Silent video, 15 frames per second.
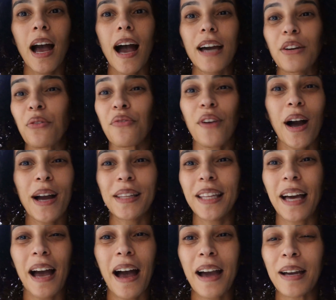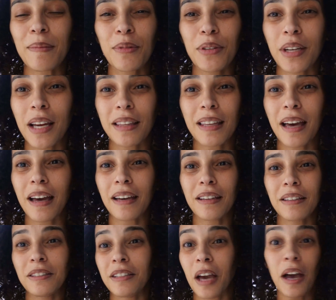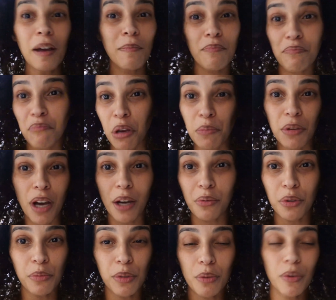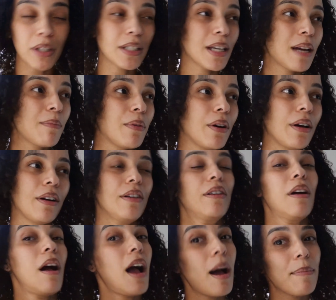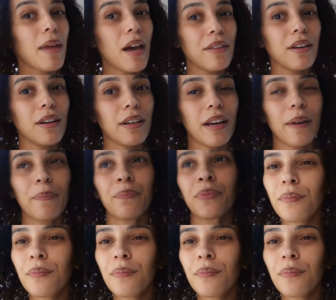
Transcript: I don't find that I am good at that yet. Maybe I will be one day, but I'm not there yet.